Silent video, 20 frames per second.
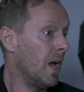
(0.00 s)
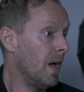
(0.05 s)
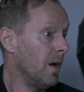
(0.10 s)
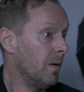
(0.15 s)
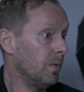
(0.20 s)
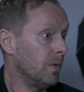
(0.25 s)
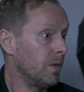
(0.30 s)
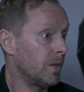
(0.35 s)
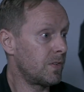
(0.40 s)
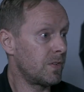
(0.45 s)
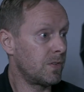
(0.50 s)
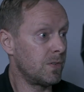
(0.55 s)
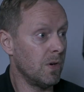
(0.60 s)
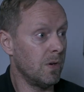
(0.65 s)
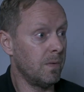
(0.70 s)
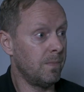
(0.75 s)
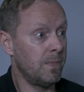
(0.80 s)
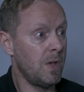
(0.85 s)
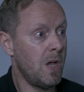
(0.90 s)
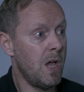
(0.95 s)
Yeah, well, that's true.
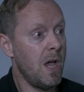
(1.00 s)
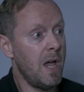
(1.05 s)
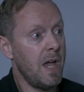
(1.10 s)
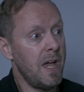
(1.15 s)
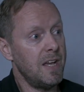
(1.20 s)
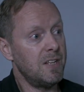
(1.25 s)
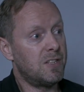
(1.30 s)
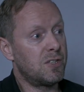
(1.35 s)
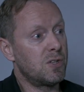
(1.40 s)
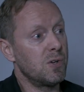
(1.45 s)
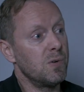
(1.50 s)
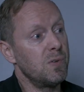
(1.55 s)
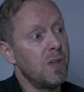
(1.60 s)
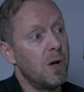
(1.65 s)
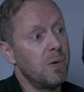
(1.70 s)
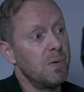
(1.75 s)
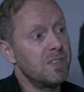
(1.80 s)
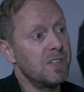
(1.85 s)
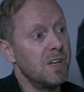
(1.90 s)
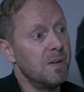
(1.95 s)
You know, it's true
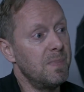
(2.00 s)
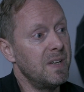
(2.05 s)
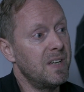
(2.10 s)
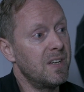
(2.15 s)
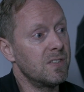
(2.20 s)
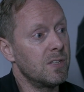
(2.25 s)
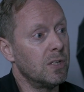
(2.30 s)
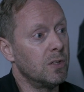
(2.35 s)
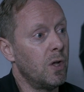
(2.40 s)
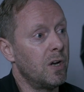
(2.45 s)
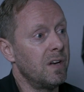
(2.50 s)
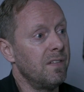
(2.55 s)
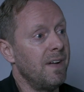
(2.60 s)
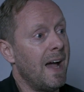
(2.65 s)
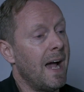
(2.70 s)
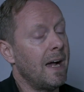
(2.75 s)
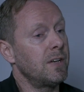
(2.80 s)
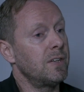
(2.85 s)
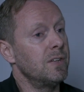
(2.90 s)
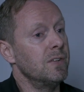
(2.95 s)
though, isn't it? Because a lot of
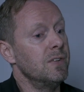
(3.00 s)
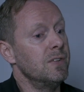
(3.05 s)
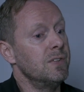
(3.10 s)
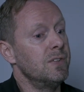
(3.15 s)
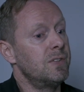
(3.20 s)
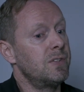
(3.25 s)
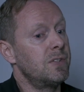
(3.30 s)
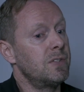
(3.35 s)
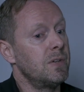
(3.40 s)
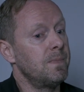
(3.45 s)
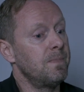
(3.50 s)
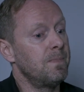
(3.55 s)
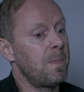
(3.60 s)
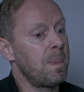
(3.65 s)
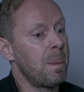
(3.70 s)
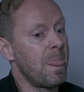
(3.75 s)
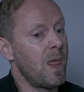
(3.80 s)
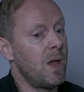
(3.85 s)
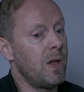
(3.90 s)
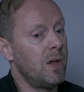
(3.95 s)
actors,
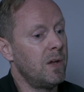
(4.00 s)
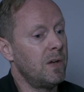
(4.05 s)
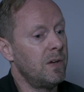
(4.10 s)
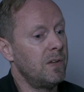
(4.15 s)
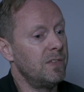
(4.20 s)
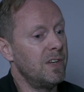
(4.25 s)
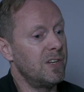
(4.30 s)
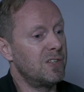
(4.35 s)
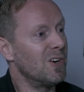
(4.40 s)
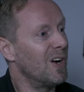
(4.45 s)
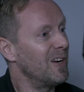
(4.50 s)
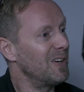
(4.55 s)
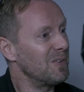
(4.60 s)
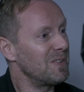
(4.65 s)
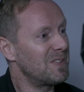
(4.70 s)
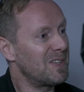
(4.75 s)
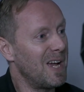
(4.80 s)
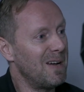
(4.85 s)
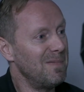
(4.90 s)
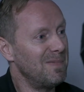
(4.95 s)
they're trying to
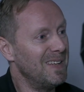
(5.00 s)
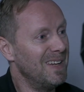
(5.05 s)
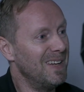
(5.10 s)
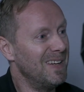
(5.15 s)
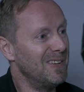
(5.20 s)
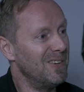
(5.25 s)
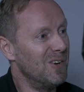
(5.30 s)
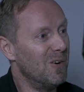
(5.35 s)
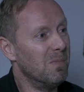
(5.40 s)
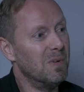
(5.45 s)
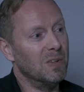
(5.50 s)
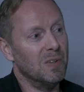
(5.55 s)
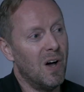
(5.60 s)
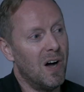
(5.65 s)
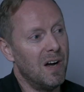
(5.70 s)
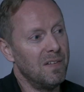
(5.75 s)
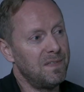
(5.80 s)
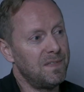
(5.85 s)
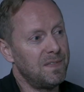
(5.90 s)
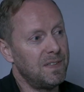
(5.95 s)
escape their normal
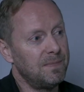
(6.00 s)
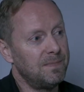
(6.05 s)
life